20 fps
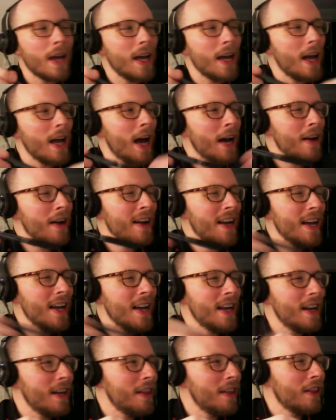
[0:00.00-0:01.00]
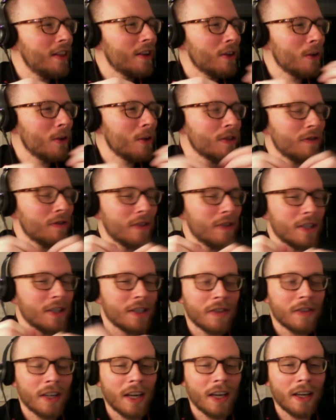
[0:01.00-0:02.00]
and the whole defensive
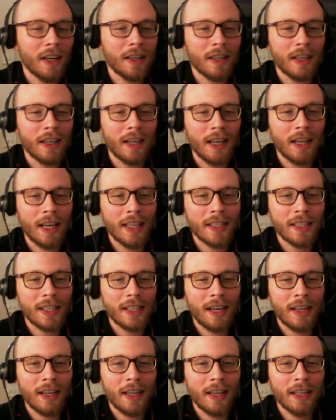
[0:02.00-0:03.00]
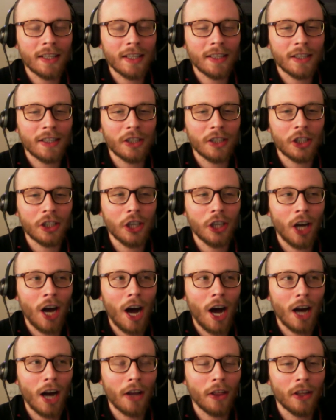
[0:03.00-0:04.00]
thing, it's not like it's a
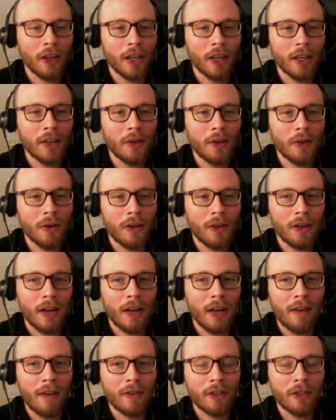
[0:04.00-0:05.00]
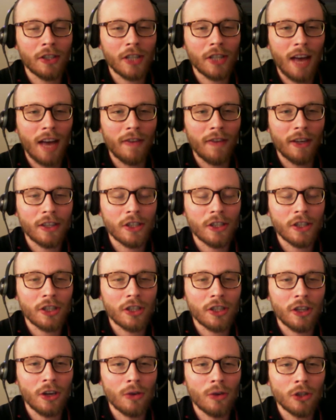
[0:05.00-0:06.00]
shock that Everton's having a
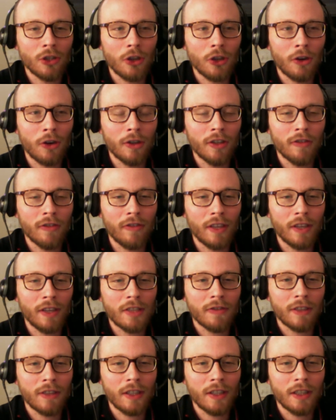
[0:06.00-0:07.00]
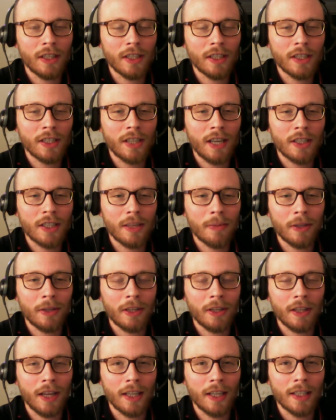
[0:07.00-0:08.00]
slow start defensively. This is not something
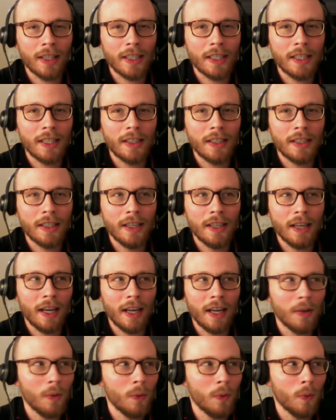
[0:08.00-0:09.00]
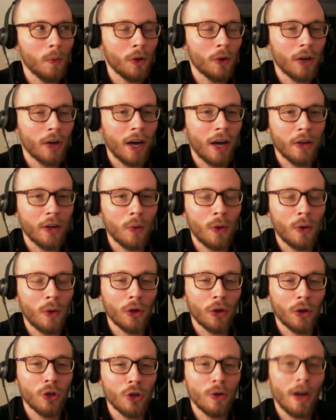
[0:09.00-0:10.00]
that like we
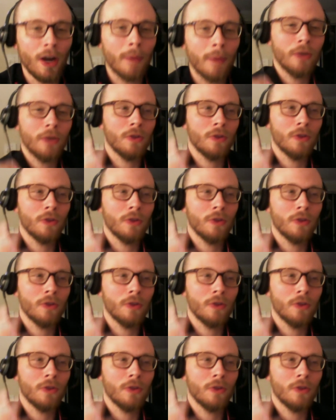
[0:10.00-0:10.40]
weren't. I mean,